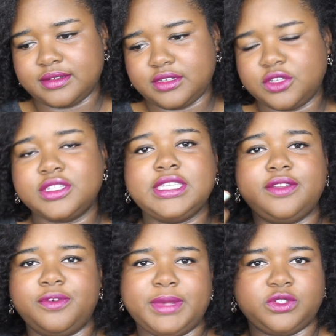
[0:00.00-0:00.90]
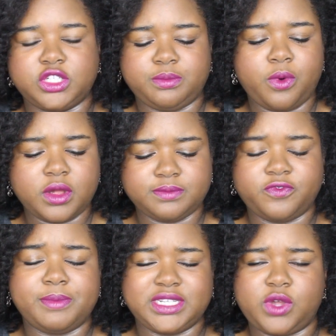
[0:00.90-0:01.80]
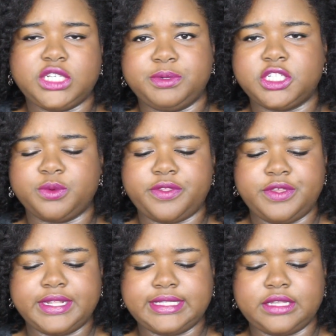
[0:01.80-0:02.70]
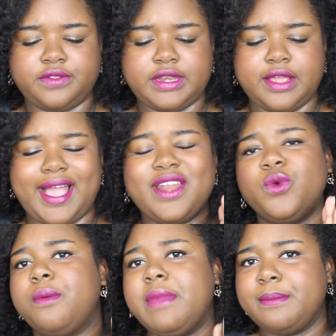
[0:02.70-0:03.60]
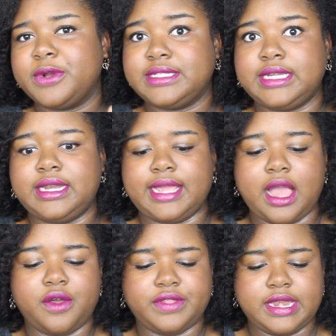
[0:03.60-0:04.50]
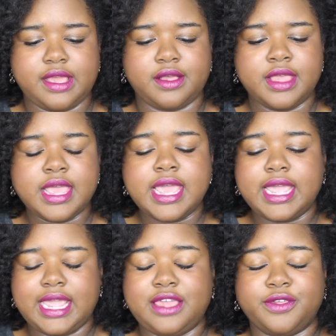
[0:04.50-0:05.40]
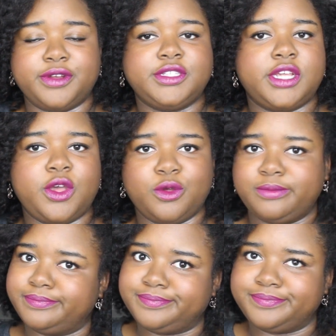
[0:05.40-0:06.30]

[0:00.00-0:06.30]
You'll see from my swatch picture whether you can see it on the nail. I don't remember it standing out on the nail either, so